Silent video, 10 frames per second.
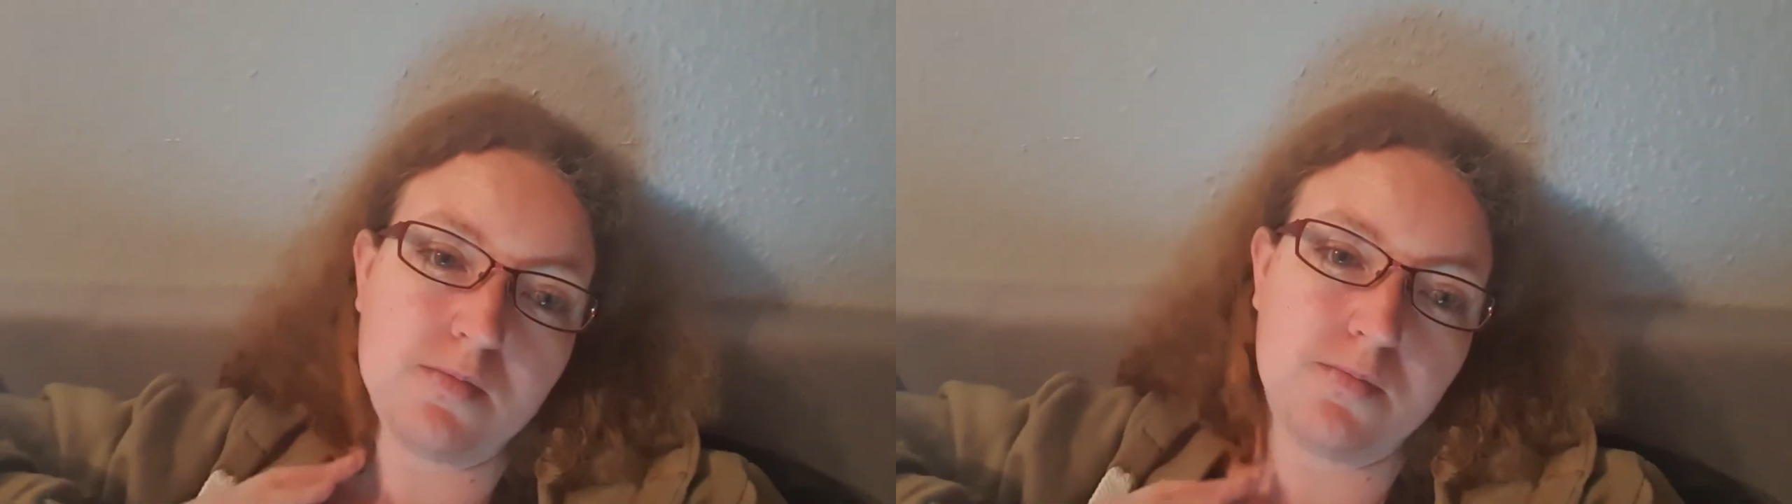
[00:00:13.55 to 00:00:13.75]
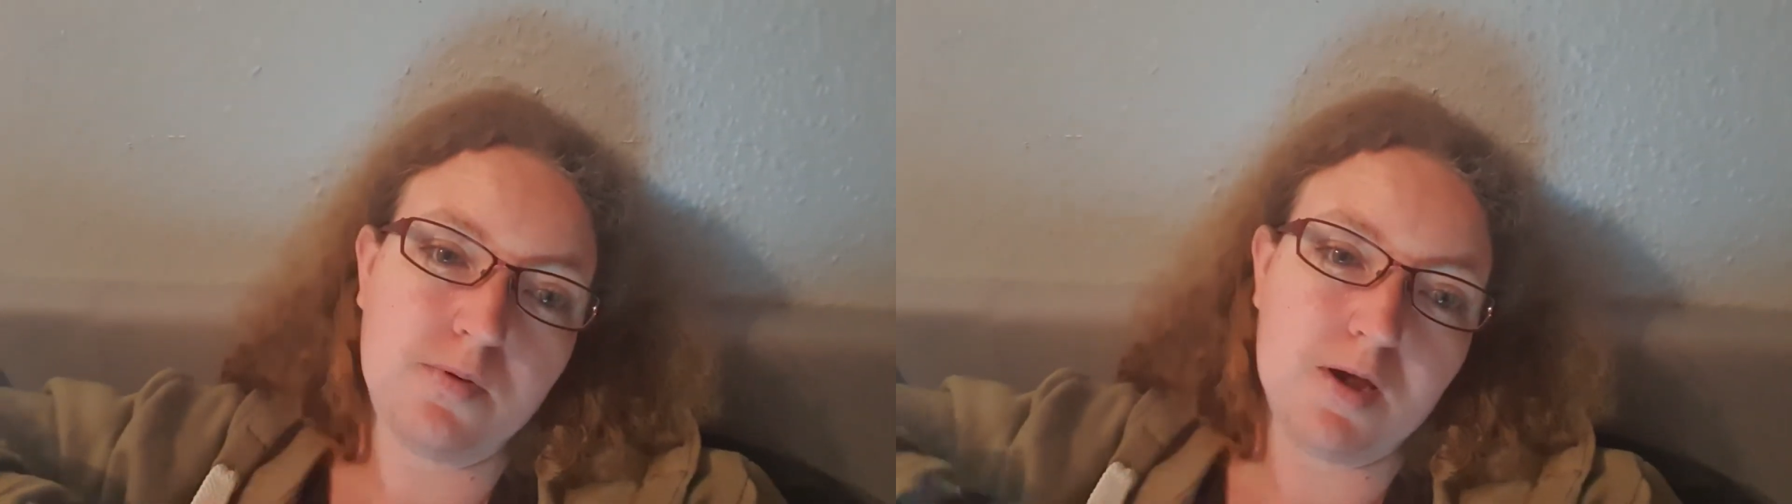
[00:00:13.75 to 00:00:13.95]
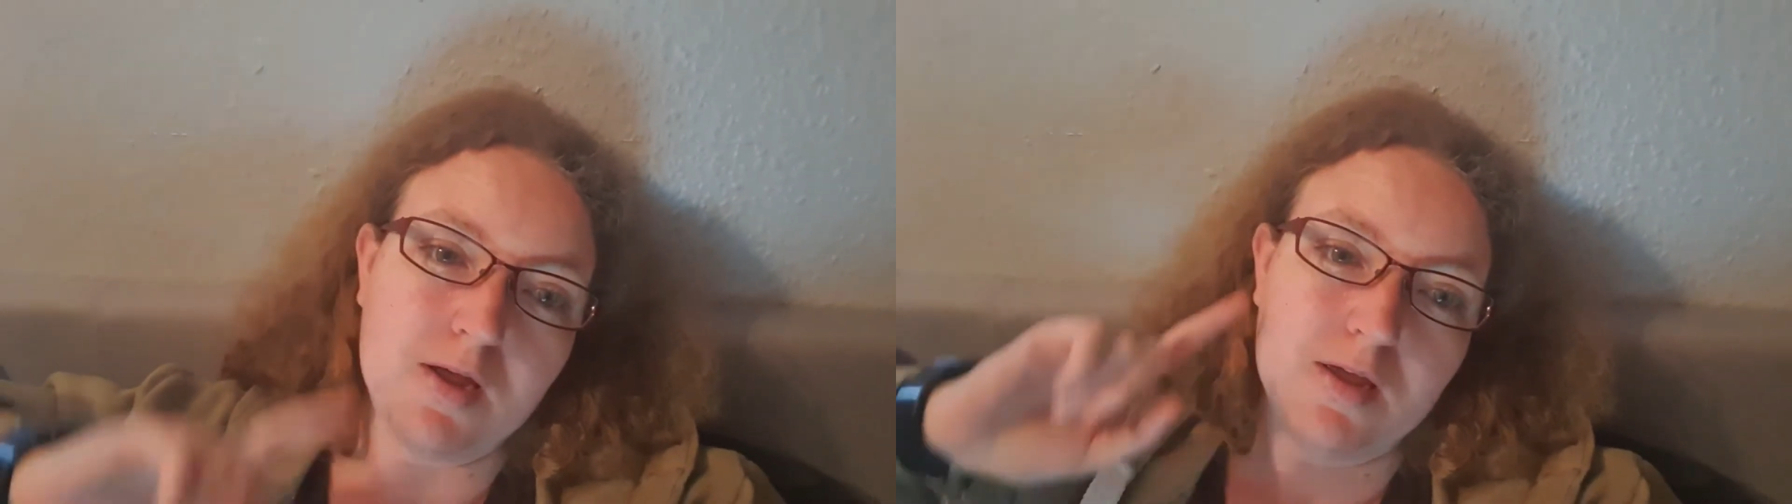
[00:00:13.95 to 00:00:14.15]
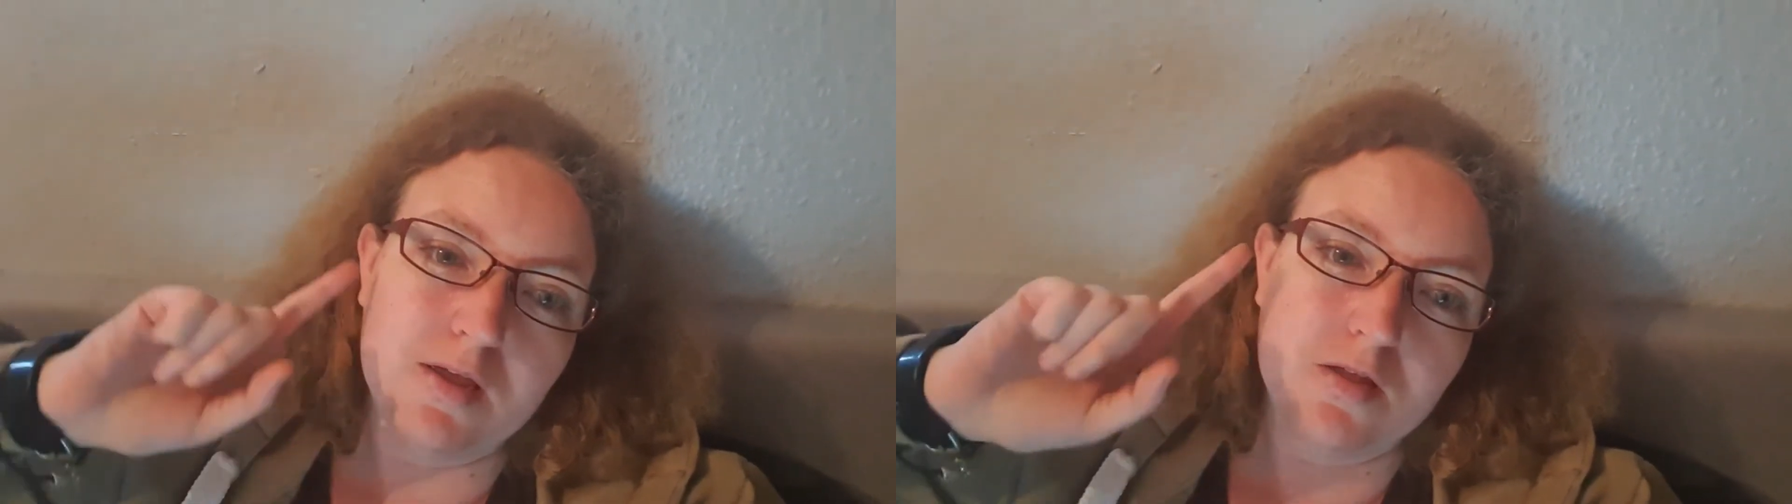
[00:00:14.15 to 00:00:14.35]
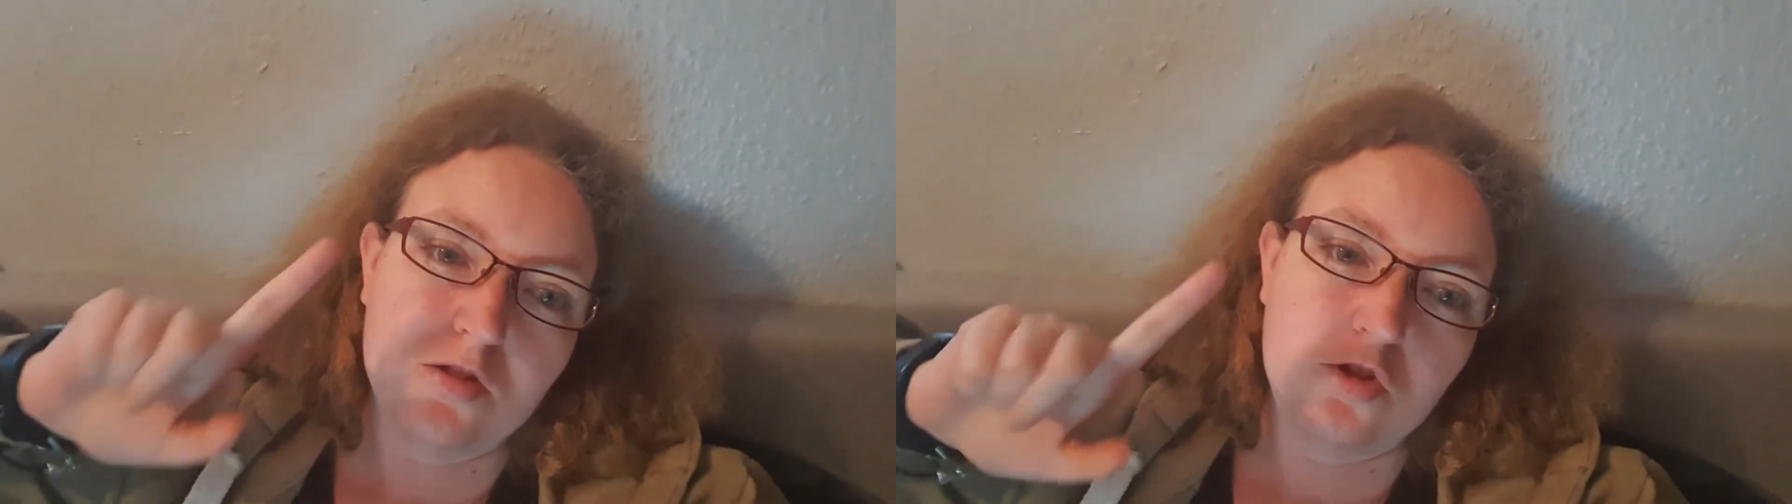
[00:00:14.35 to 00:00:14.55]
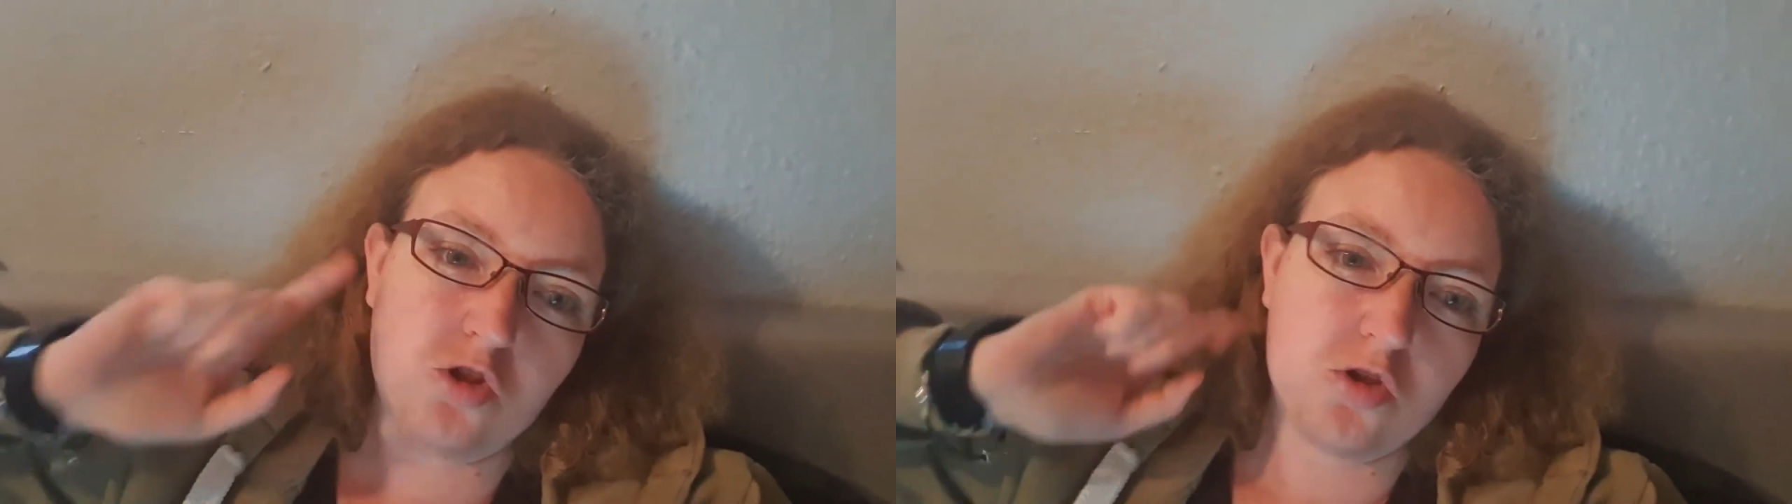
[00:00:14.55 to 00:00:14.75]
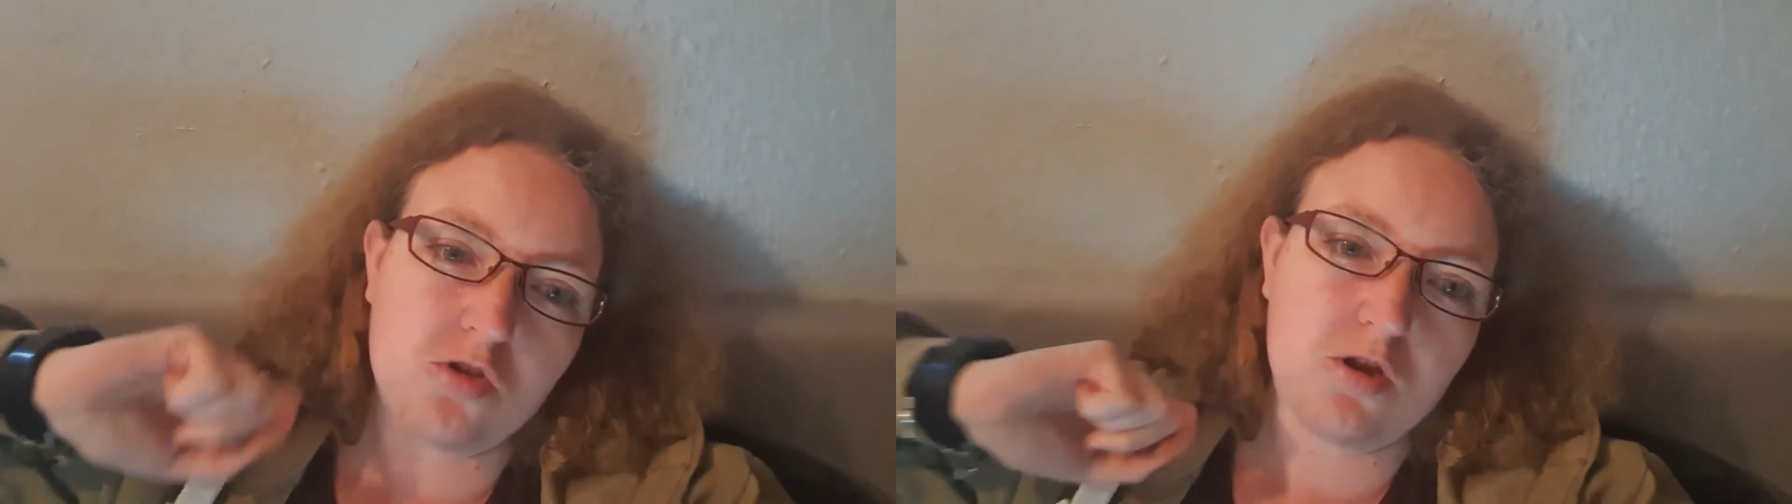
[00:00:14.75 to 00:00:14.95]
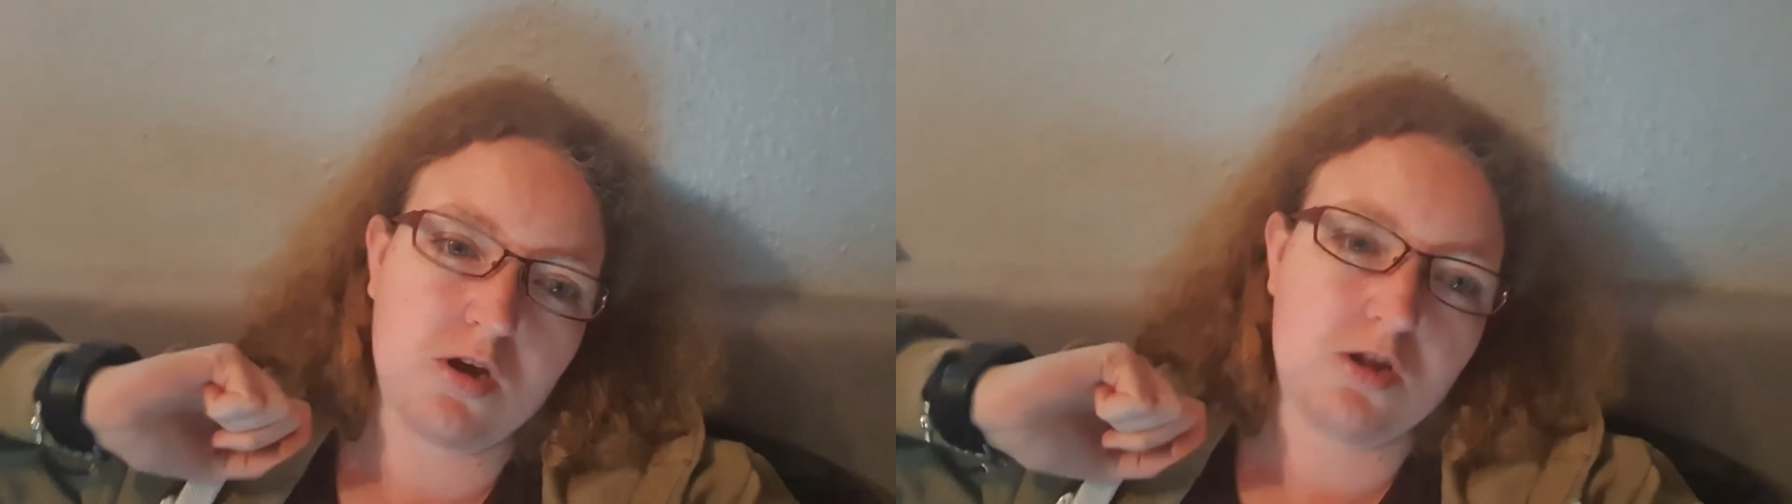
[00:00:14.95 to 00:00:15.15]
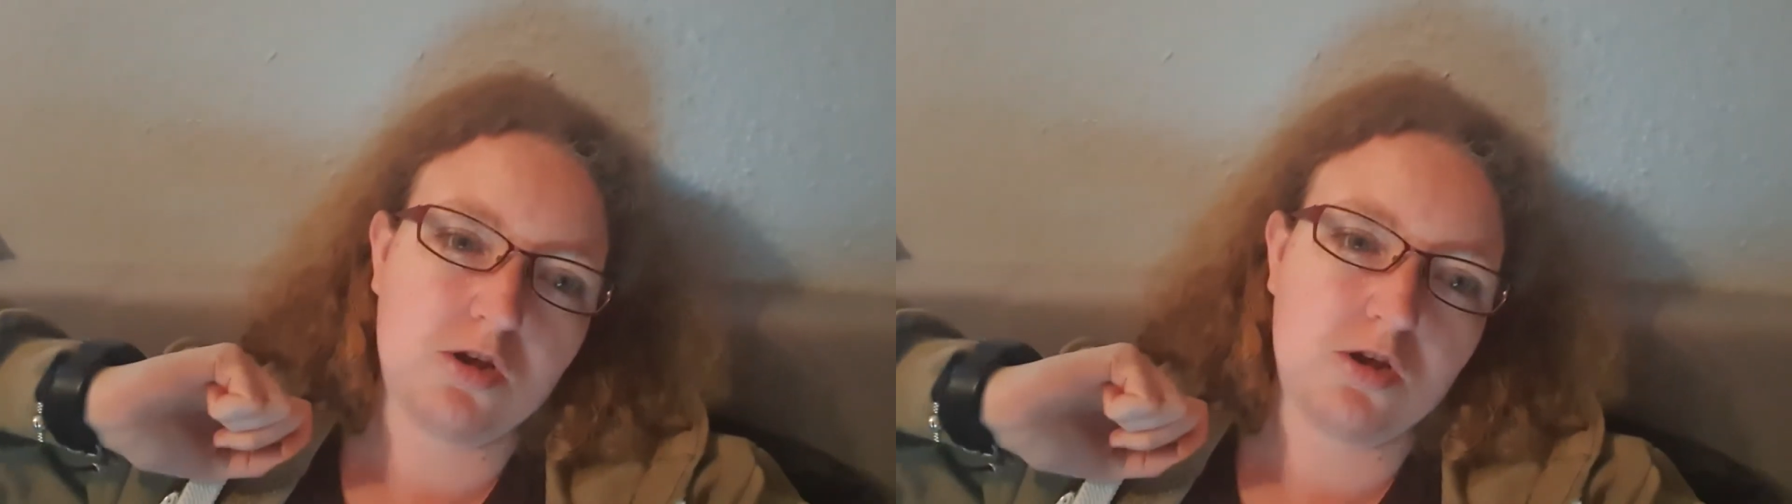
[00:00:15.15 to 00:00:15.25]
but it's just started